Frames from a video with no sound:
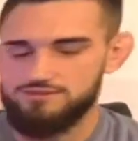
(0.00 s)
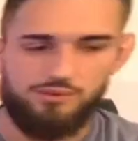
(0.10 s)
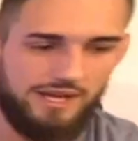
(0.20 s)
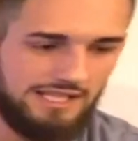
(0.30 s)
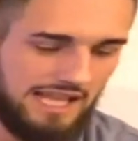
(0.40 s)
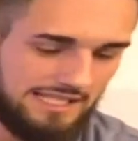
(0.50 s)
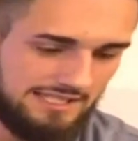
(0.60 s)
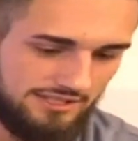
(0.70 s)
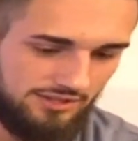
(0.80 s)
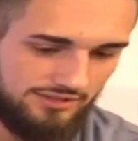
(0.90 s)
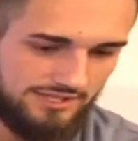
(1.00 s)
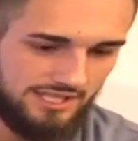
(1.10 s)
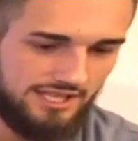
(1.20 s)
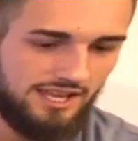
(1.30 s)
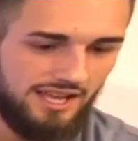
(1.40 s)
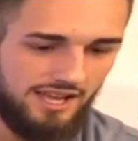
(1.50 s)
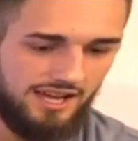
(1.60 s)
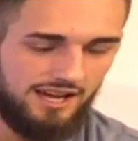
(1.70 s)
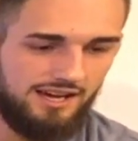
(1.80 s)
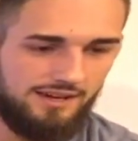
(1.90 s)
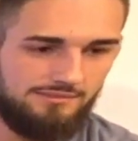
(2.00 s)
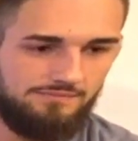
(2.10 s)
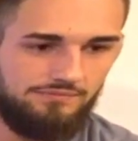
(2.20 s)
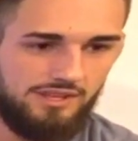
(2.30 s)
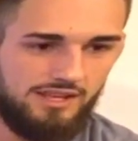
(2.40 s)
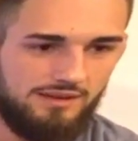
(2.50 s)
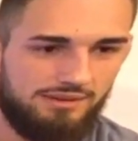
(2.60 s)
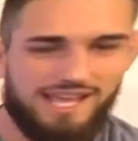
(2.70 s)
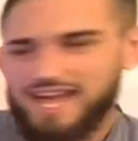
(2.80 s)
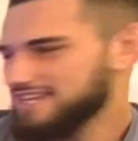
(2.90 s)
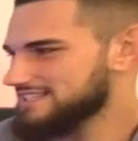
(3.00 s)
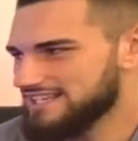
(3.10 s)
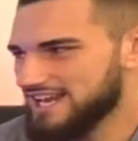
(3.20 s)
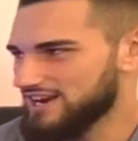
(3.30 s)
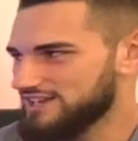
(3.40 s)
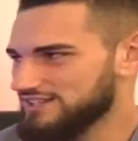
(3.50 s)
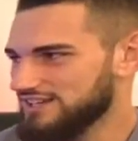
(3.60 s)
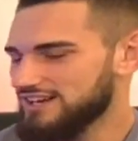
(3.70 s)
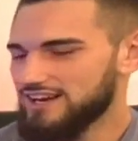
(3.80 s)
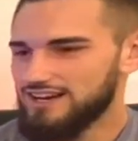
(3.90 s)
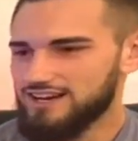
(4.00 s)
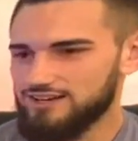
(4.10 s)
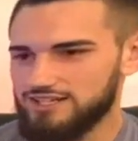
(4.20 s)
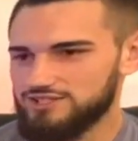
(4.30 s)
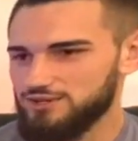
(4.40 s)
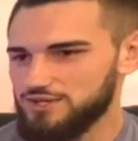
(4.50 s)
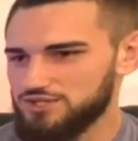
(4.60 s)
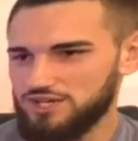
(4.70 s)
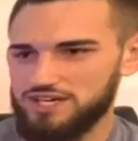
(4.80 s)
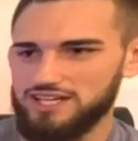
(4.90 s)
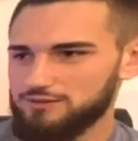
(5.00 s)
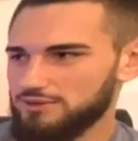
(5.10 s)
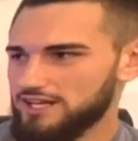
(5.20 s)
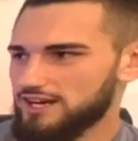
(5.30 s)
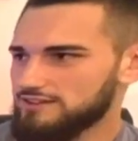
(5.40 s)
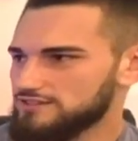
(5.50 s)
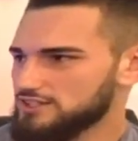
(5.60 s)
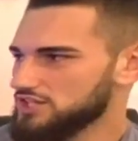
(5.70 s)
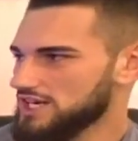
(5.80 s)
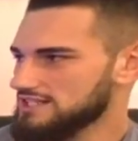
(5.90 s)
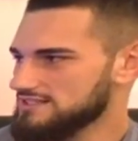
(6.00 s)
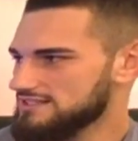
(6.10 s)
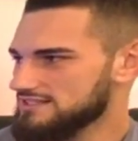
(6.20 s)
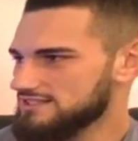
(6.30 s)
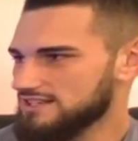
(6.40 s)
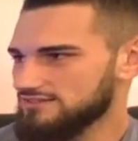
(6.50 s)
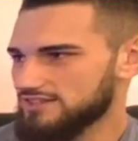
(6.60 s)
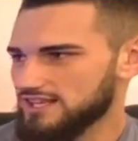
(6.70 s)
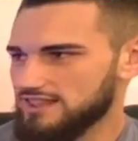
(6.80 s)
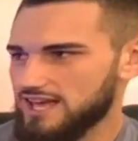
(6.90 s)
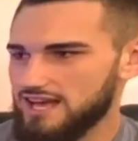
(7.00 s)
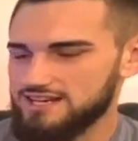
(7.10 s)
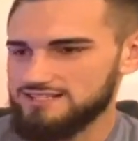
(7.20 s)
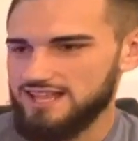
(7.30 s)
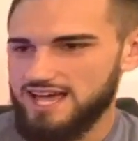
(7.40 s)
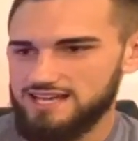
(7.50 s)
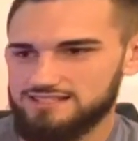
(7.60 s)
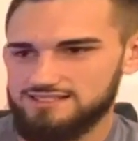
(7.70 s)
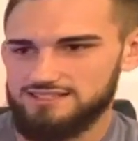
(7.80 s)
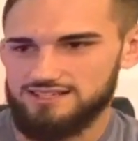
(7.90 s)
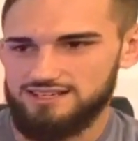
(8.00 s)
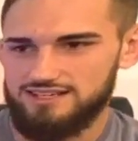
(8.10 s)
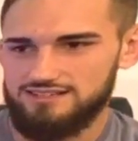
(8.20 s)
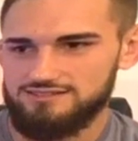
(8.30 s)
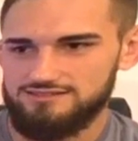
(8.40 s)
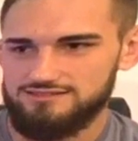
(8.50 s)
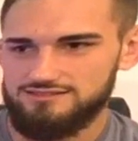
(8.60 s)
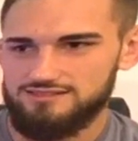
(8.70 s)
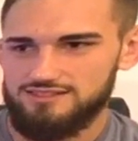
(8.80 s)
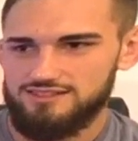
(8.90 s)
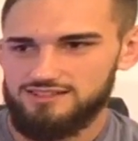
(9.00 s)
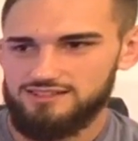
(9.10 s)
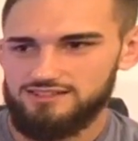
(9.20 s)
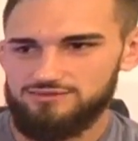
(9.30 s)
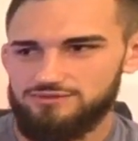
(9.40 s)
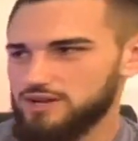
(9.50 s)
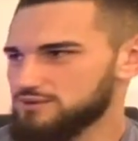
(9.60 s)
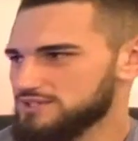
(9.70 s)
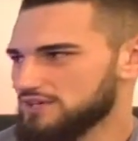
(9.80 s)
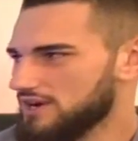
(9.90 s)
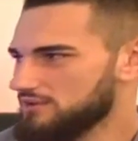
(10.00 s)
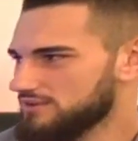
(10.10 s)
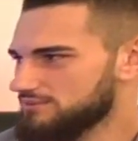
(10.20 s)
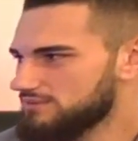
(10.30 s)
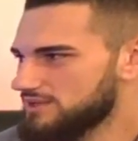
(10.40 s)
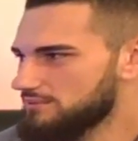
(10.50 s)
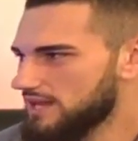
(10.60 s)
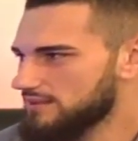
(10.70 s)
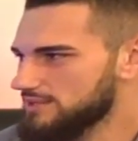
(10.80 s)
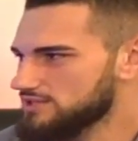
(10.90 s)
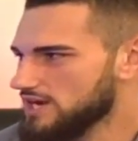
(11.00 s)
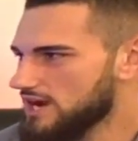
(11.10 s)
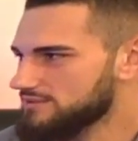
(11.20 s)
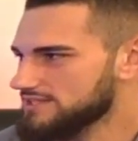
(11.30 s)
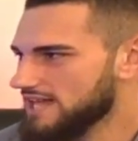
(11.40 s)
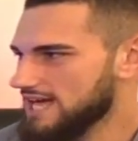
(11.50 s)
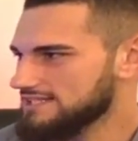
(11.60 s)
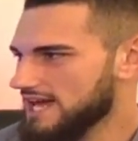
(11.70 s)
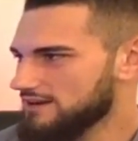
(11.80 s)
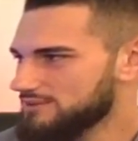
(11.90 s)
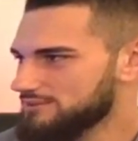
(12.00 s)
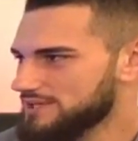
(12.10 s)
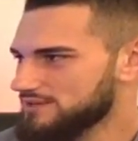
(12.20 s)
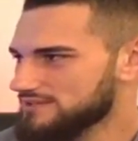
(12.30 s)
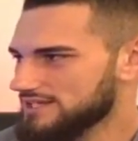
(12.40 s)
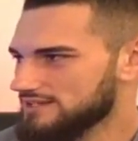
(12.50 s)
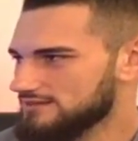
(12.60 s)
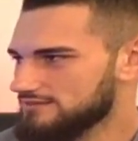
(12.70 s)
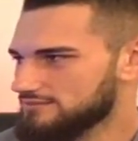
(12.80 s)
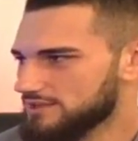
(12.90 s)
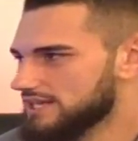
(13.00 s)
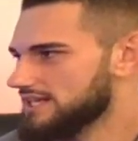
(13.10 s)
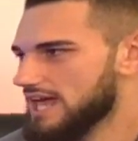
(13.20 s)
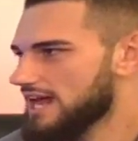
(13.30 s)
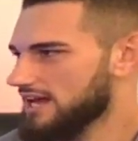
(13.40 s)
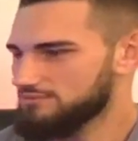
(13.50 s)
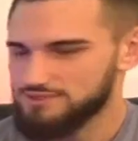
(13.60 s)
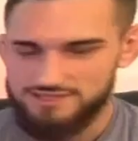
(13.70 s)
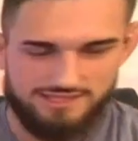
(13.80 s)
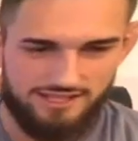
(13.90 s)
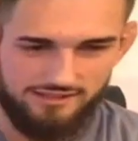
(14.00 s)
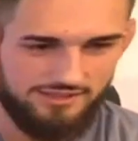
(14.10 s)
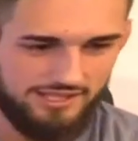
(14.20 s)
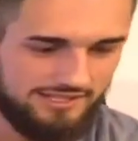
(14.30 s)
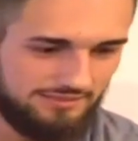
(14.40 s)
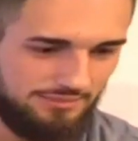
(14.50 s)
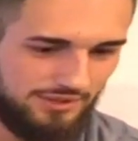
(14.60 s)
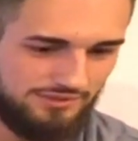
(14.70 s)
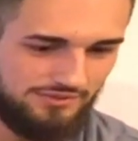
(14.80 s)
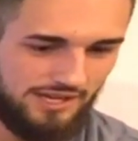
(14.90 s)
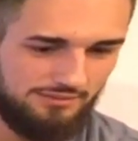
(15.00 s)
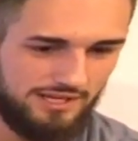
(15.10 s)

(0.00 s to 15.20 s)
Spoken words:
weight classes in the UFC. But yeah, he's a character. He's always trying to like play off the trends and stuff like that. His last fight was like right when the Baby dropped his last album, and he was like bringing that up and stuff in his post-fight press